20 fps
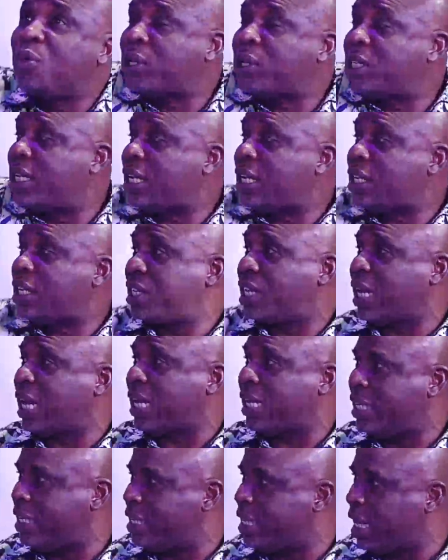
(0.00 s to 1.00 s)
was the national
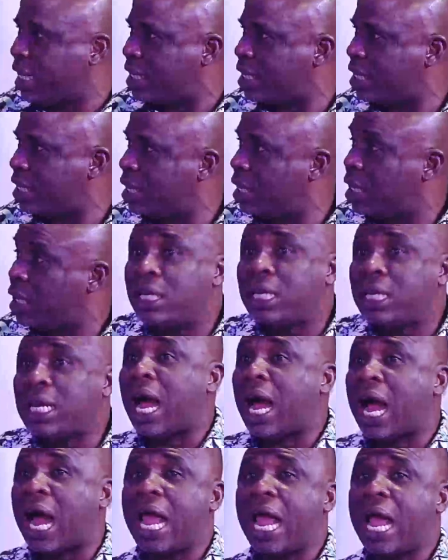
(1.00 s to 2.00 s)
that did that.
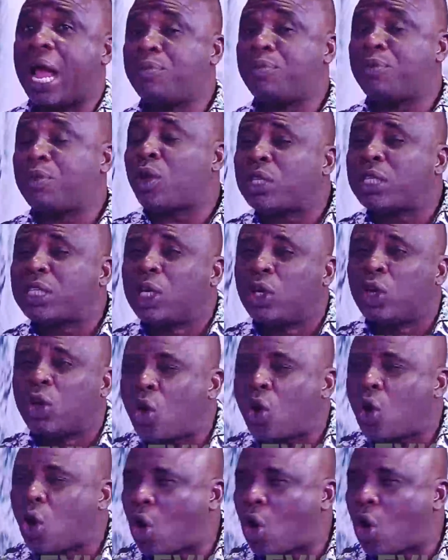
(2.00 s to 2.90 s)
Now, I am not the law